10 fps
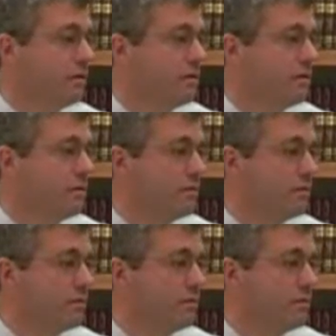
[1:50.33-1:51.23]

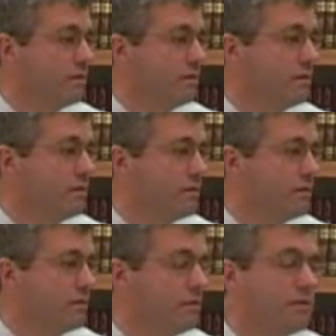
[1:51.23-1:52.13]

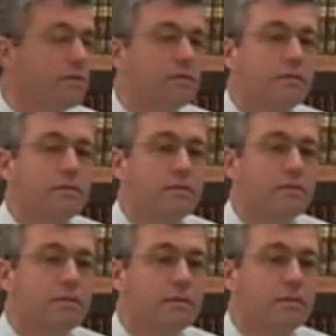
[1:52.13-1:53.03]

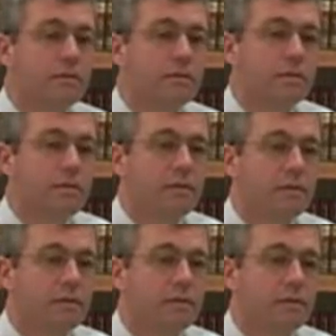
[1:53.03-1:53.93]

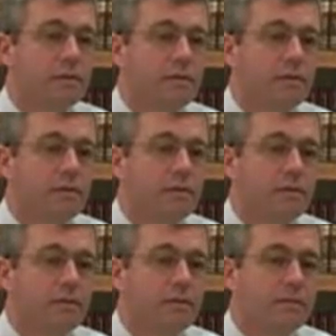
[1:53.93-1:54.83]

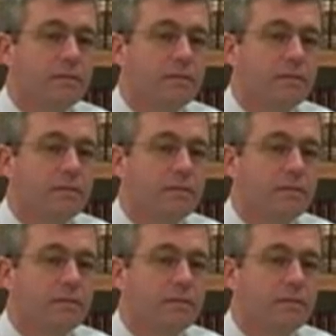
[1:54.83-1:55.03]
(silence)